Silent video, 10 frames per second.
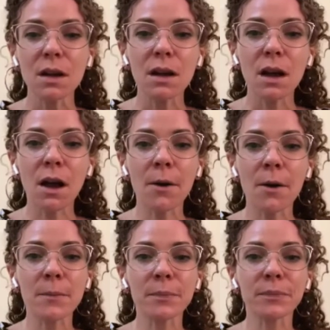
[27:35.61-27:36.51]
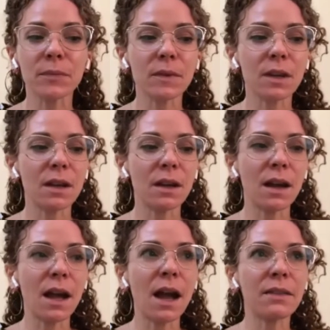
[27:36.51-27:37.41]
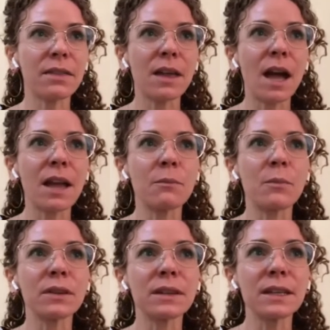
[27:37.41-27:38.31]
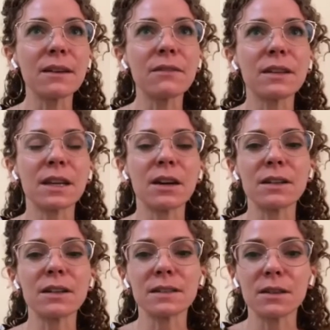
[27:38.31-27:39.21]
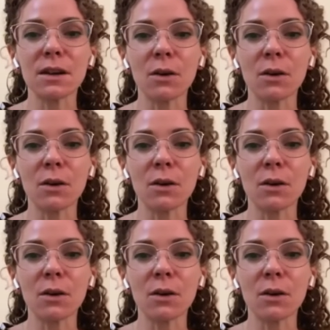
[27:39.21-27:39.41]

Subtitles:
I believe that there is